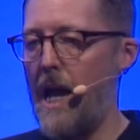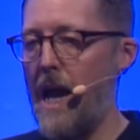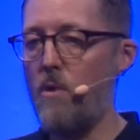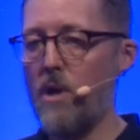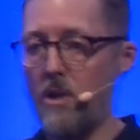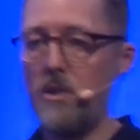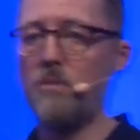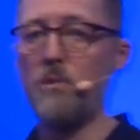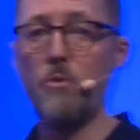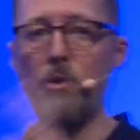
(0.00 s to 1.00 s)
our
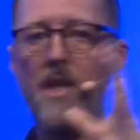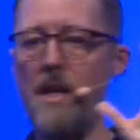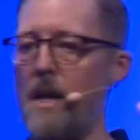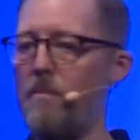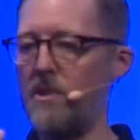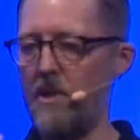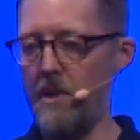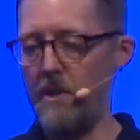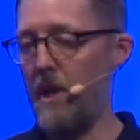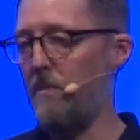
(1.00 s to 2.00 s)
customers would then
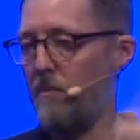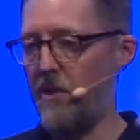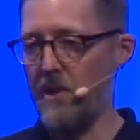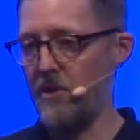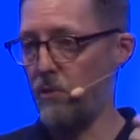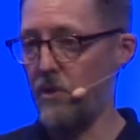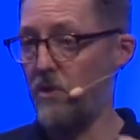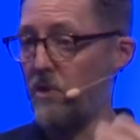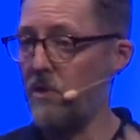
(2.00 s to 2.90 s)
empathize towards us.